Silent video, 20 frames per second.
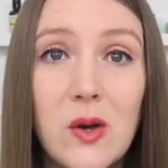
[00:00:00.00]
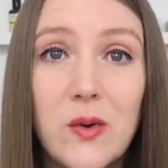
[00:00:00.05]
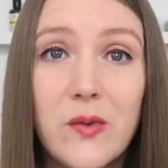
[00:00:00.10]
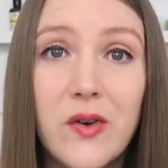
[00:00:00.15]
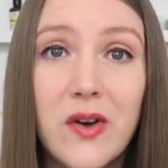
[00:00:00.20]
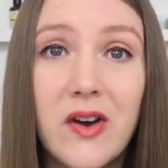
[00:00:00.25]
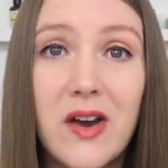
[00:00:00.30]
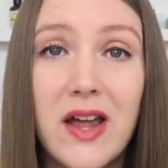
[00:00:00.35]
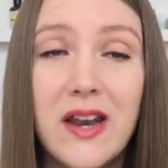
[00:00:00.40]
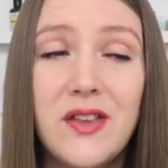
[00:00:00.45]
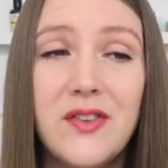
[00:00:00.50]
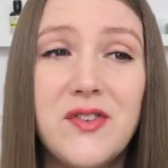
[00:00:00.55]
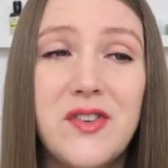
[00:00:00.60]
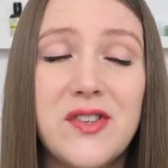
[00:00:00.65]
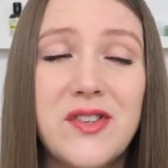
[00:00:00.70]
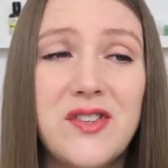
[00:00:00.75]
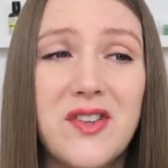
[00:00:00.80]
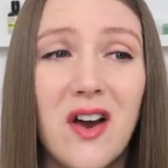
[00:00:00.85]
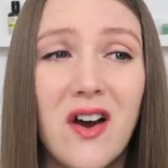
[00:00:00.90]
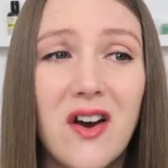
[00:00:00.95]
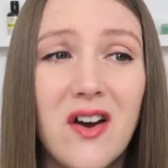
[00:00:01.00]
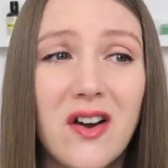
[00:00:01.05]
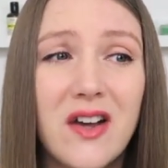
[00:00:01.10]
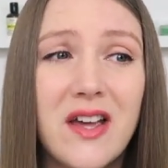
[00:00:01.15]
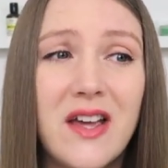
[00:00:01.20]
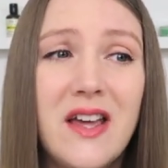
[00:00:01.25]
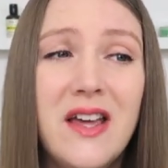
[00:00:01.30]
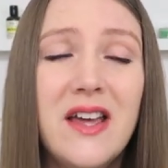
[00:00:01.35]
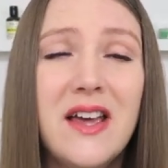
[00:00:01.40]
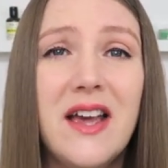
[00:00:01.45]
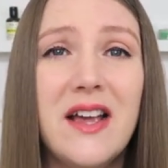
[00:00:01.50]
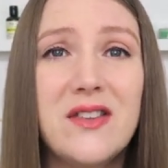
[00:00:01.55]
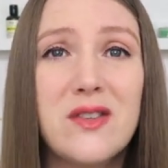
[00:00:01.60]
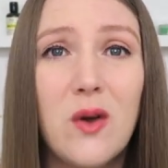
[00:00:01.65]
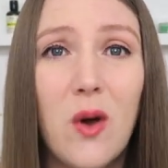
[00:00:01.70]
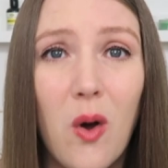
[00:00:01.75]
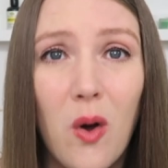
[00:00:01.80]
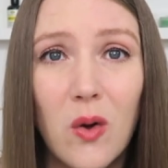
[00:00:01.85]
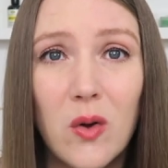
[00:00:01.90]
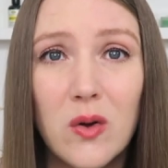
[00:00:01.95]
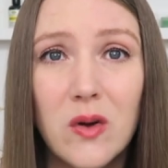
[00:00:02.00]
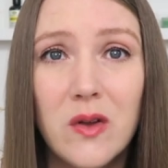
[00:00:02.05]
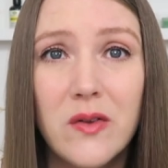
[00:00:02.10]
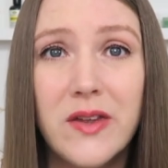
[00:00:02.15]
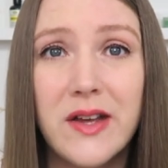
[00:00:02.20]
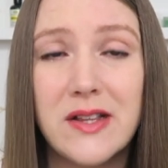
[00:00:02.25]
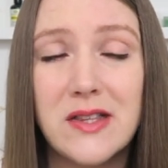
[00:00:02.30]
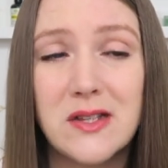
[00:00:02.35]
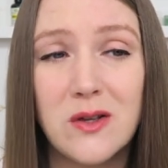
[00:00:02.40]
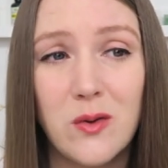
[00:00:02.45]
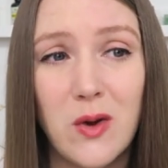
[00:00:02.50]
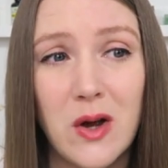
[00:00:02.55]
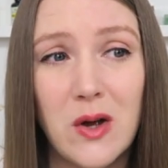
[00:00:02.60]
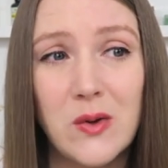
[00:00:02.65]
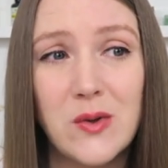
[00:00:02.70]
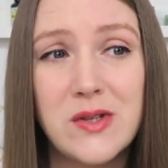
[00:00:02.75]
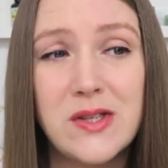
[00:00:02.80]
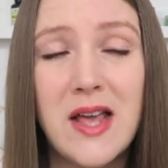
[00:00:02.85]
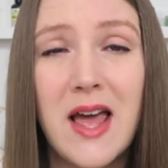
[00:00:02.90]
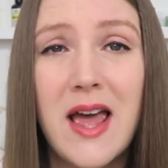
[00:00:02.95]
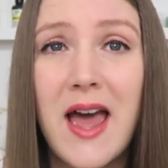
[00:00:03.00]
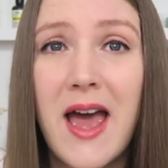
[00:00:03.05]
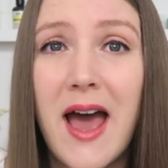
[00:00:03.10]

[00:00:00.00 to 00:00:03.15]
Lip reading: over and it's just dark, it's cold, it's gross.